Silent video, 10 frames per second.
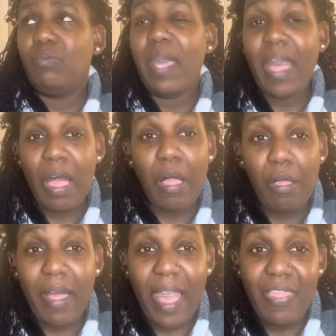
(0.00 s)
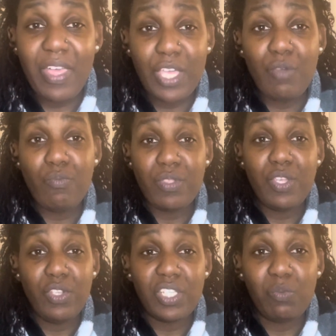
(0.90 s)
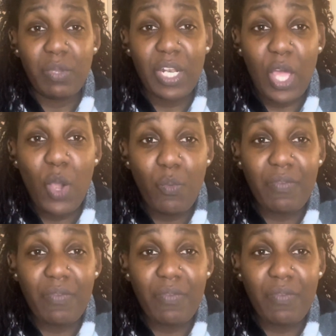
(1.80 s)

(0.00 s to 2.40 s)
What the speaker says: Well, I think you just went along